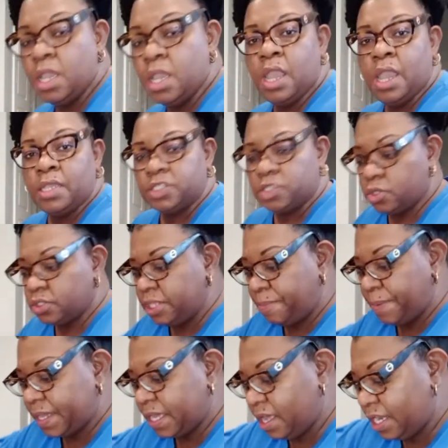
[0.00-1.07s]
So
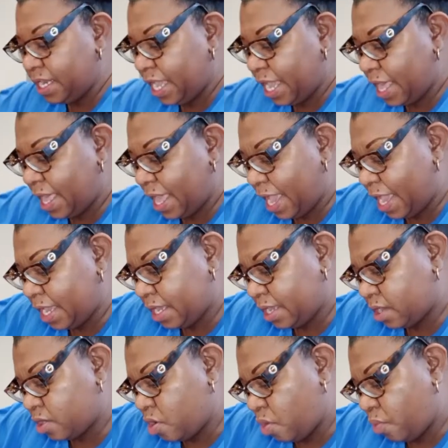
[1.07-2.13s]
typically
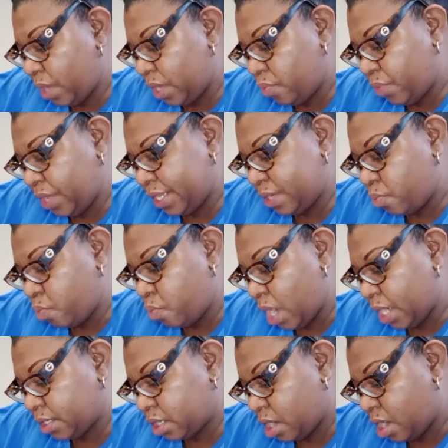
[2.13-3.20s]
I go in with
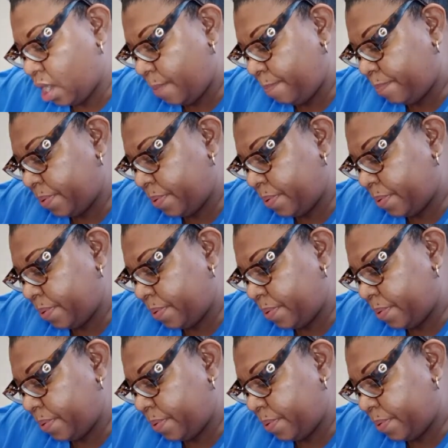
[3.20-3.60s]
1 cup.